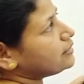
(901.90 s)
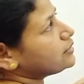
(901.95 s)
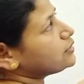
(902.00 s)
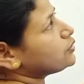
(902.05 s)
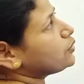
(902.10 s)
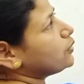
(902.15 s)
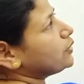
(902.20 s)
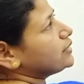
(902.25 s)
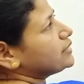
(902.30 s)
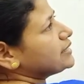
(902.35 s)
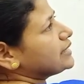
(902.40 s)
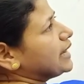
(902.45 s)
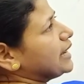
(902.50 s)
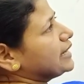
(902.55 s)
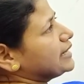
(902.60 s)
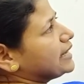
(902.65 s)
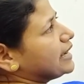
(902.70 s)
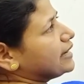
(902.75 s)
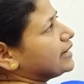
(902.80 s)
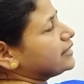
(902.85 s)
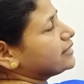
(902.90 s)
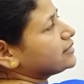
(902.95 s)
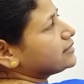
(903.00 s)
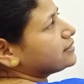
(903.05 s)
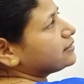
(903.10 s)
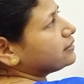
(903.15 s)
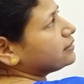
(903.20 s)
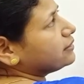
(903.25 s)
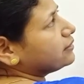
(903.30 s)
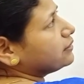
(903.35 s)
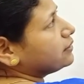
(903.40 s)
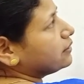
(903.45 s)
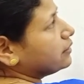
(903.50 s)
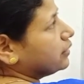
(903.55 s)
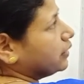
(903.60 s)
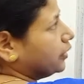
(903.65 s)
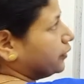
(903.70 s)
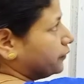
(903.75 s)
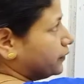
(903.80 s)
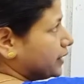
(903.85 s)
so its area is,
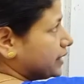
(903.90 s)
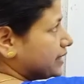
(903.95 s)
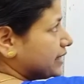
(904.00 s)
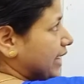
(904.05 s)
if the